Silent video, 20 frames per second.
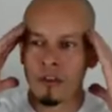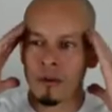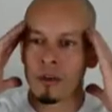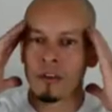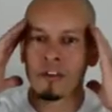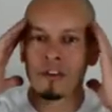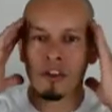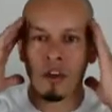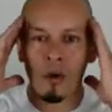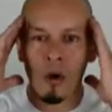
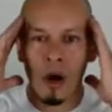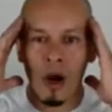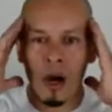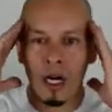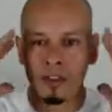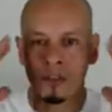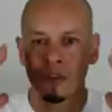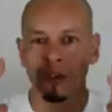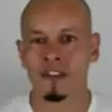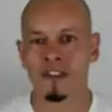it's so
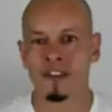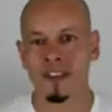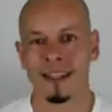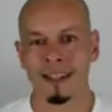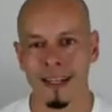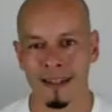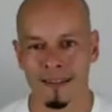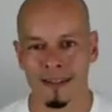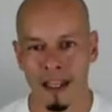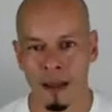hard to just take
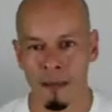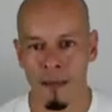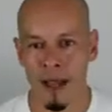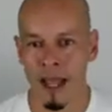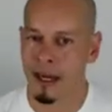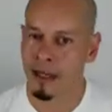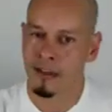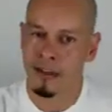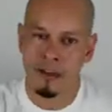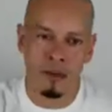that step
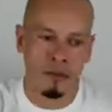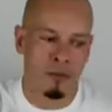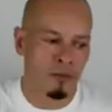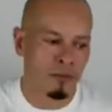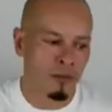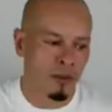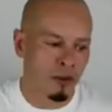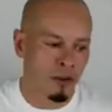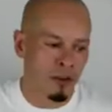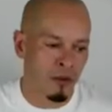back. I think
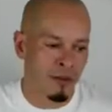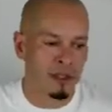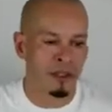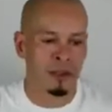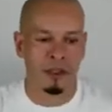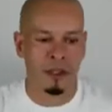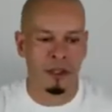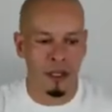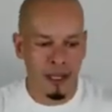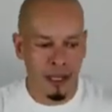you
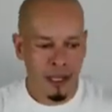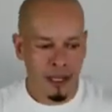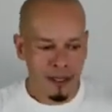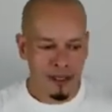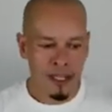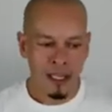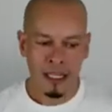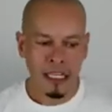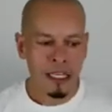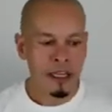mentioned
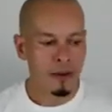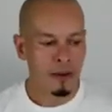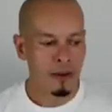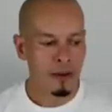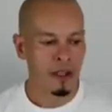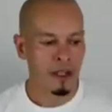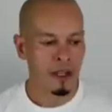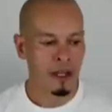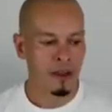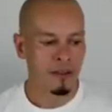the ego
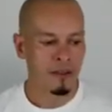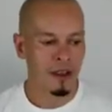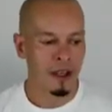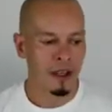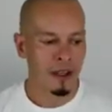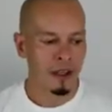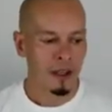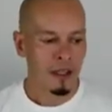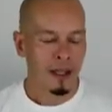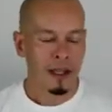thing. It's
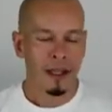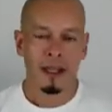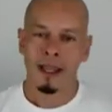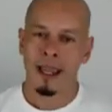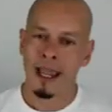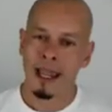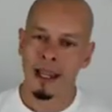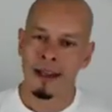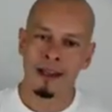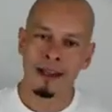like,
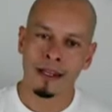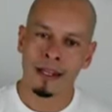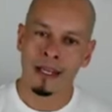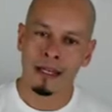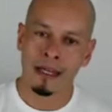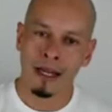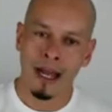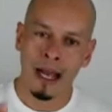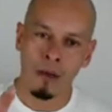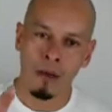hey, look,
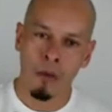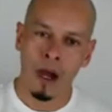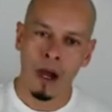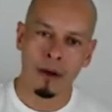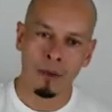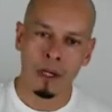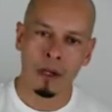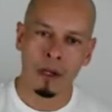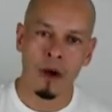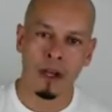and I
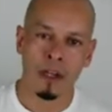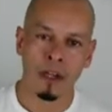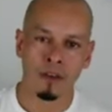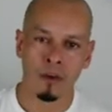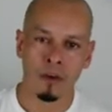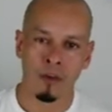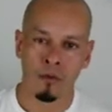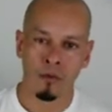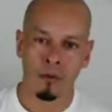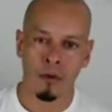really want you
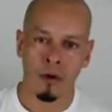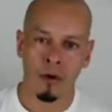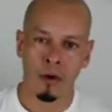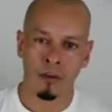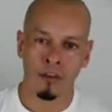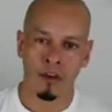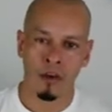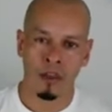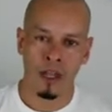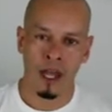to
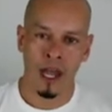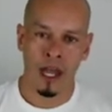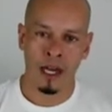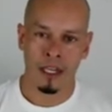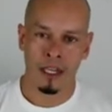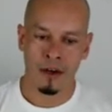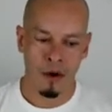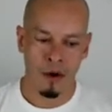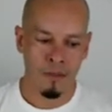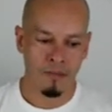focus on that,
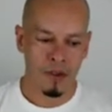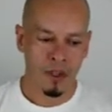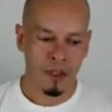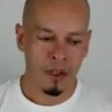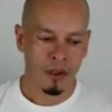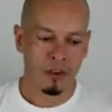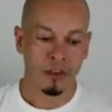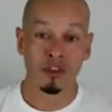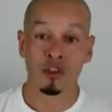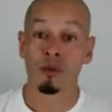
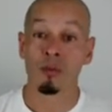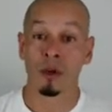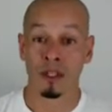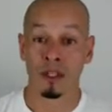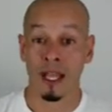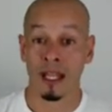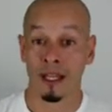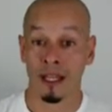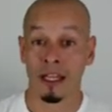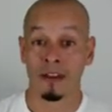sumo
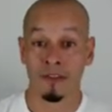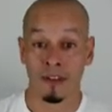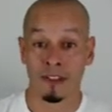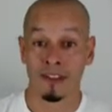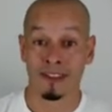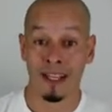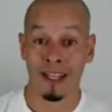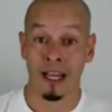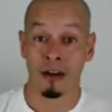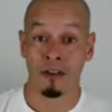deadlift
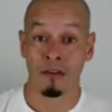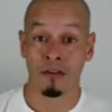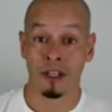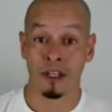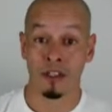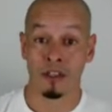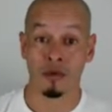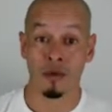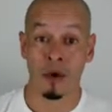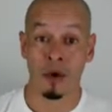instead of the
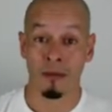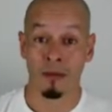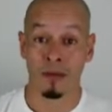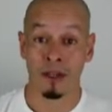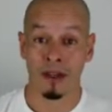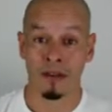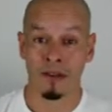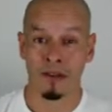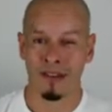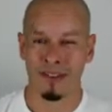swing,
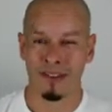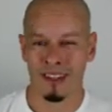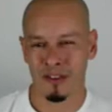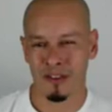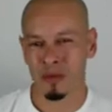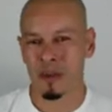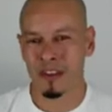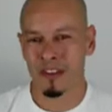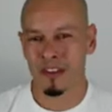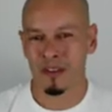because the
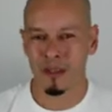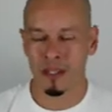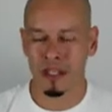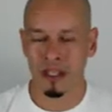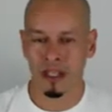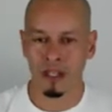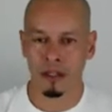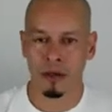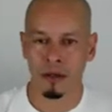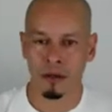swing's looking
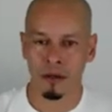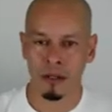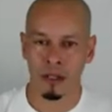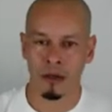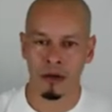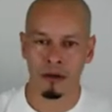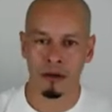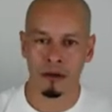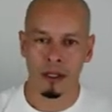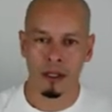a little,
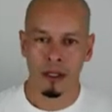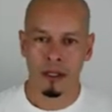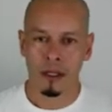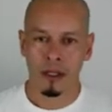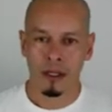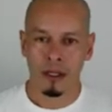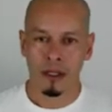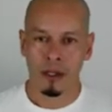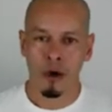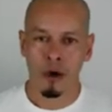
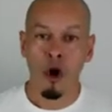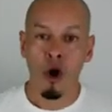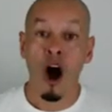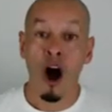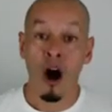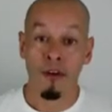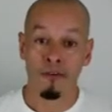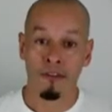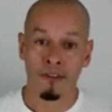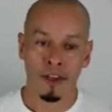little
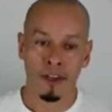off,